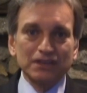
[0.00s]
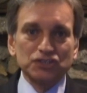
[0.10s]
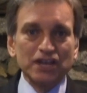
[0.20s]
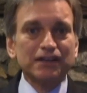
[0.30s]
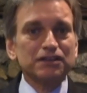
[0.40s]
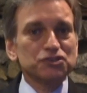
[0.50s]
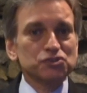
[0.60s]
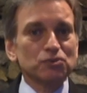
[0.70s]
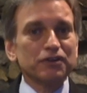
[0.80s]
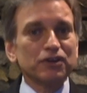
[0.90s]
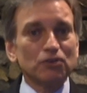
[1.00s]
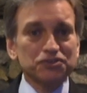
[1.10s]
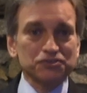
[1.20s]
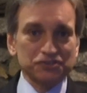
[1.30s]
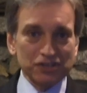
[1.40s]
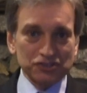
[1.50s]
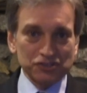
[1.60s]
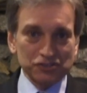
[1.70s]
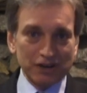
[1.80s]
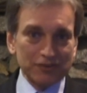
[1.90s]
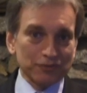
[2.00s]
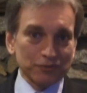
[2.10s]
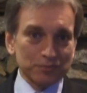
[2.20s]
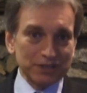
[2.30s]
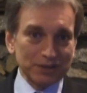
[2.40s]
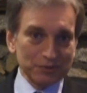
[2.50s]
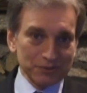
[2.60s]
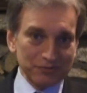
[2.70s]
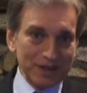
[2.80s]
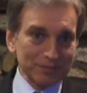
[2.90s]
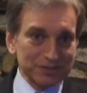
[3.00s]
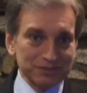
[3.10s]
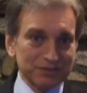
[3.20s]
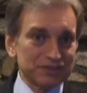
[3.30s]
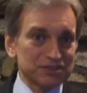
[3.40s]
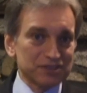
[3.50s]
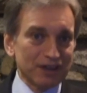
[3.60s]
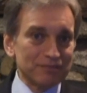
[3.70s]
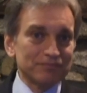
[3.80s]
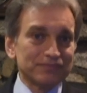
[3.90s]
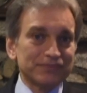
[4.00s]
Janet in Astoria also says she's grateful for being with her family during this time.